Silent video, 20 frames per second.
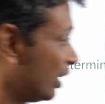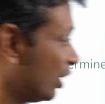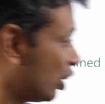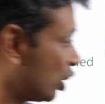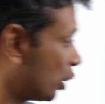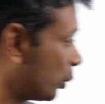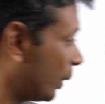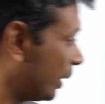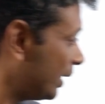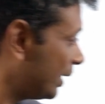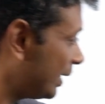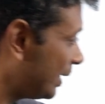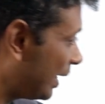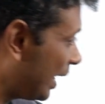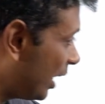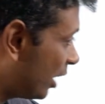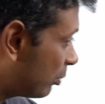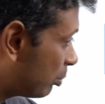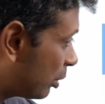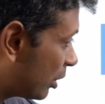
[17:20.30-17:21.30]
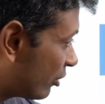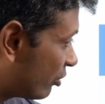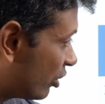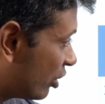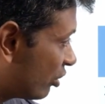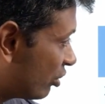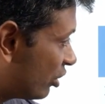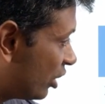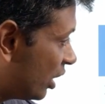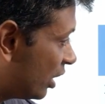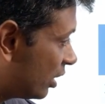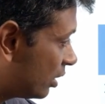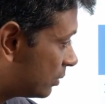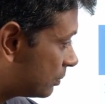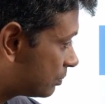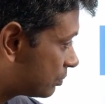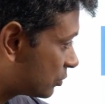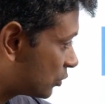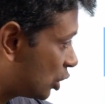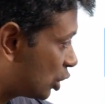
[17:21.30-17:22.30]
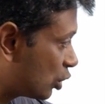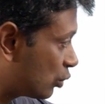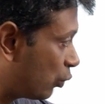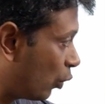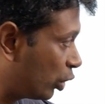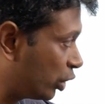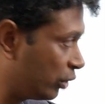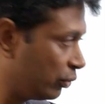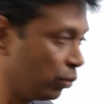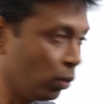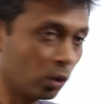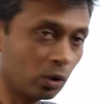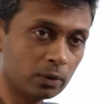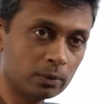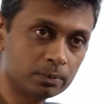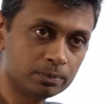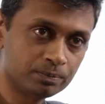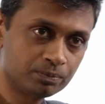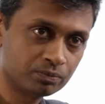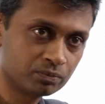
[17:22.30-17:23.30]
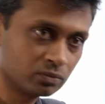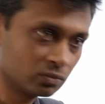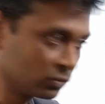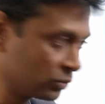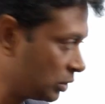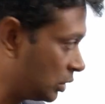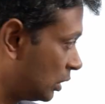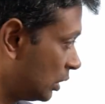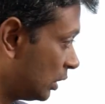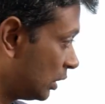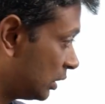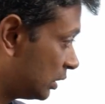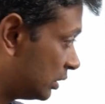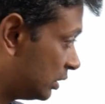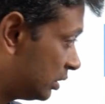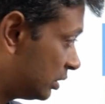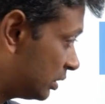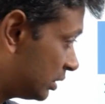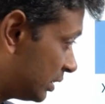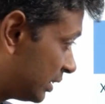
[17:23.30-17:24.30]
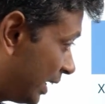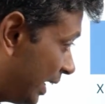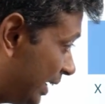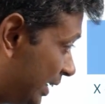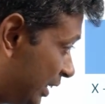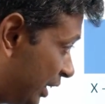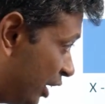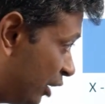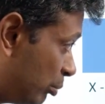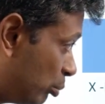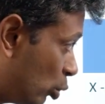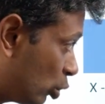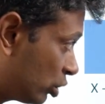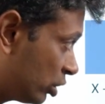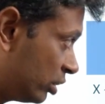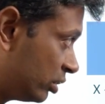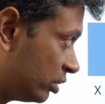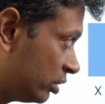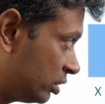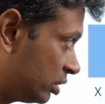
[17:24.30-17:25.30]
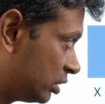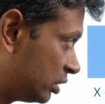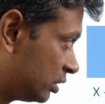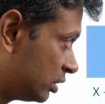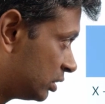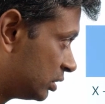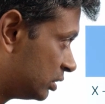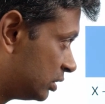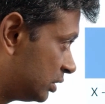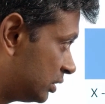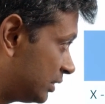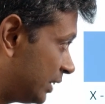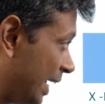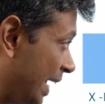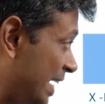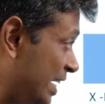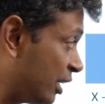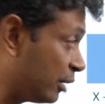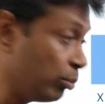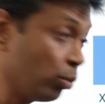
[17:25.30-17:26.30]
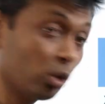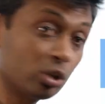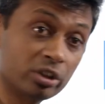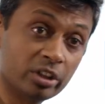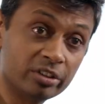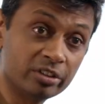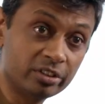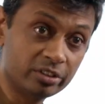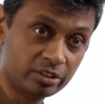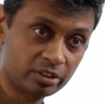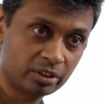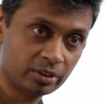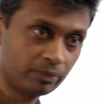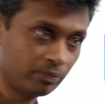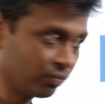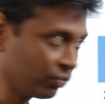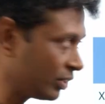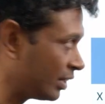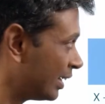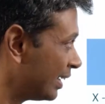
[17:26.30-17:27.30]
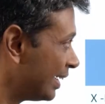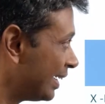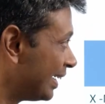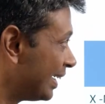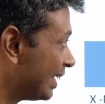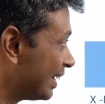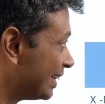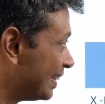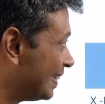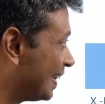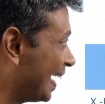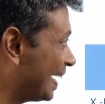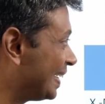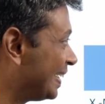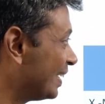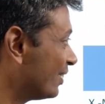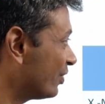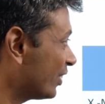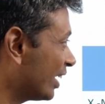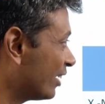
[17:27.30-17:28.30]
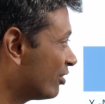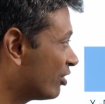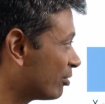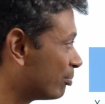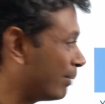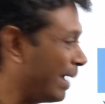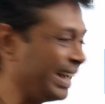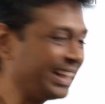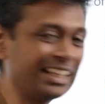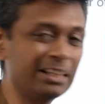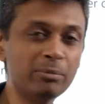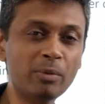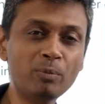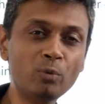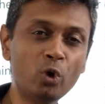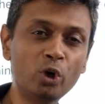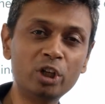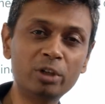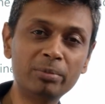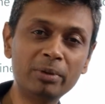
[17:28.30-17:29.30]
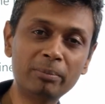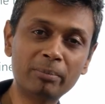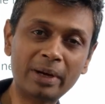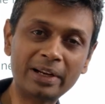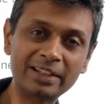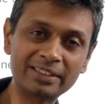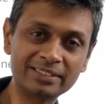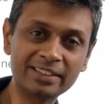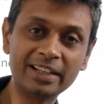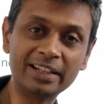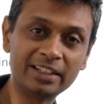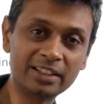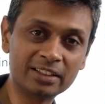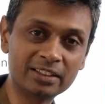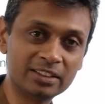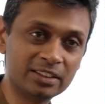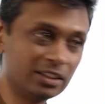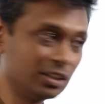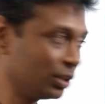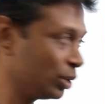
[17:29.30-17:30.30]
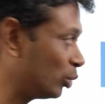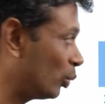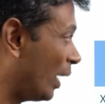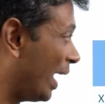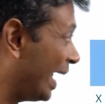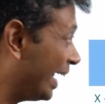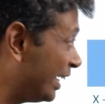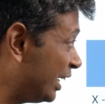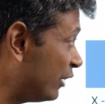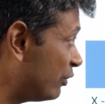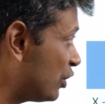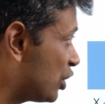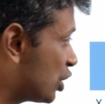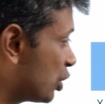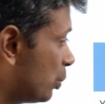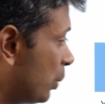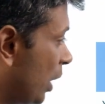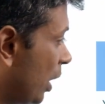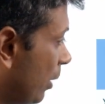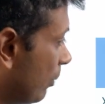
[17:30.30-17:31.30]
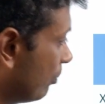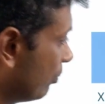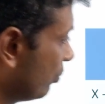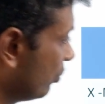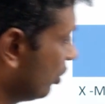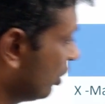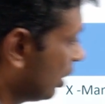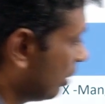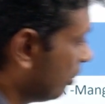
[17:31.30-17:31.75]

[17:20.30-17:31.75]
is 28 plus 16 is 44. This is 19 more than this. This is 8 more than this. That difference is maximum going to be minus 8. So any which way, this